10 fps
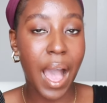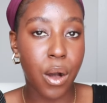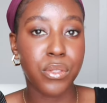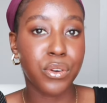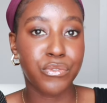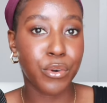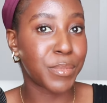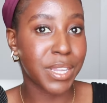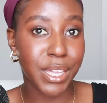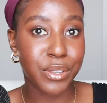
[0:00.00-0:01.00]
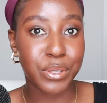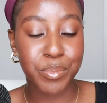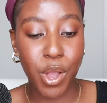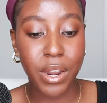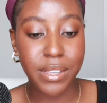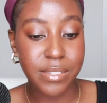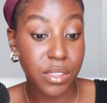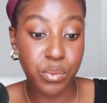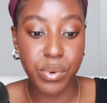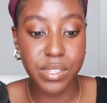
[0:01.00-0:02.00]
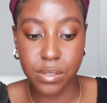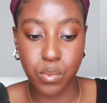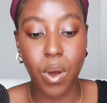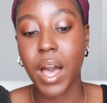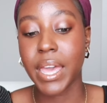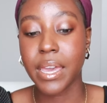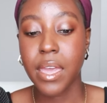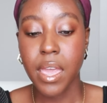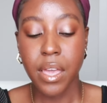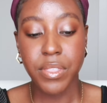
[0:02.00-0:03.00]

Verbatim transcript: how they're formulating their products and the reason why.